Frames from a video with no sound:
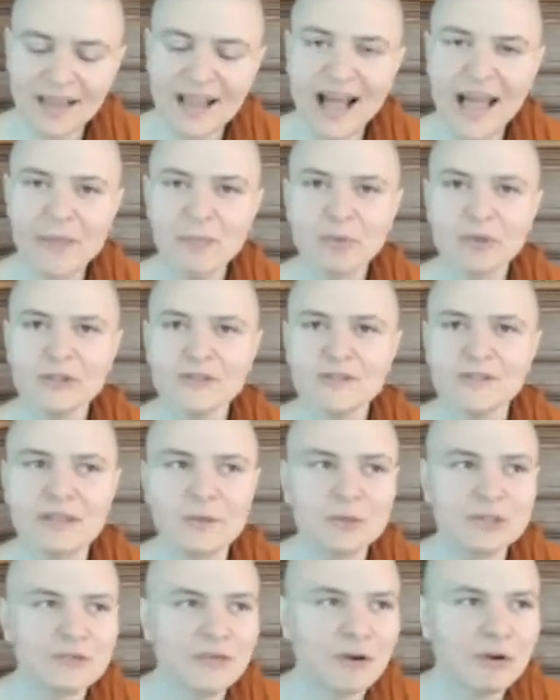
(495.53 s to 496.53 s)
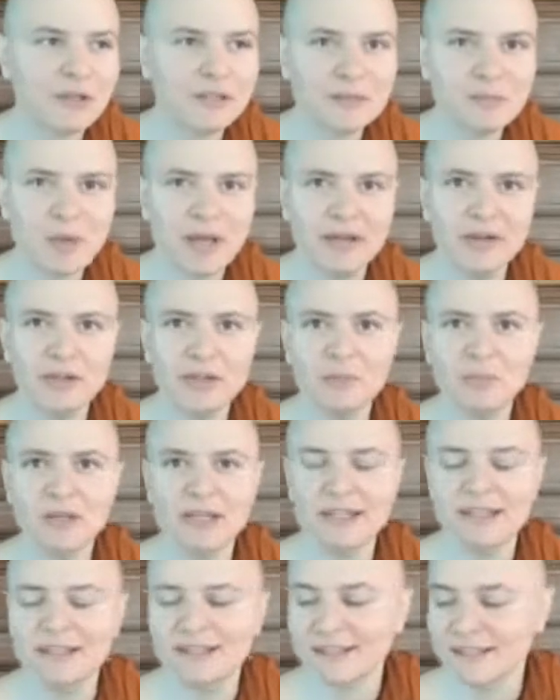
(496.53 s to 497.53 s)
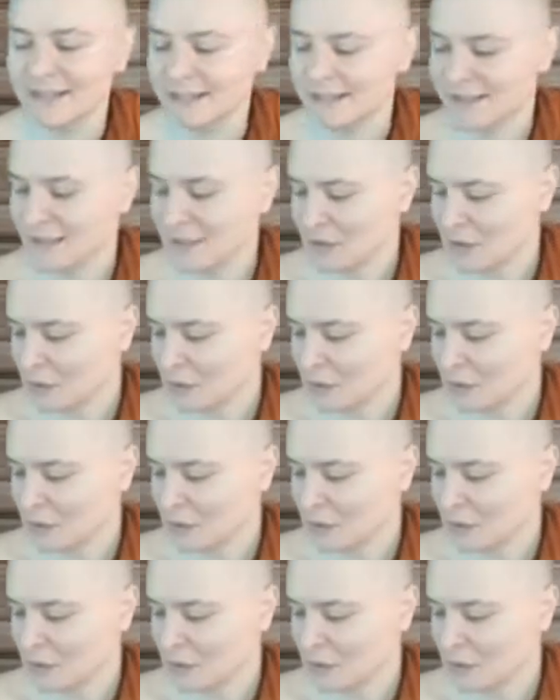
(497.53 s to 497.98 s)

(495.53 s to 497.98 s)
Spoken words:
I personally was very inspired by this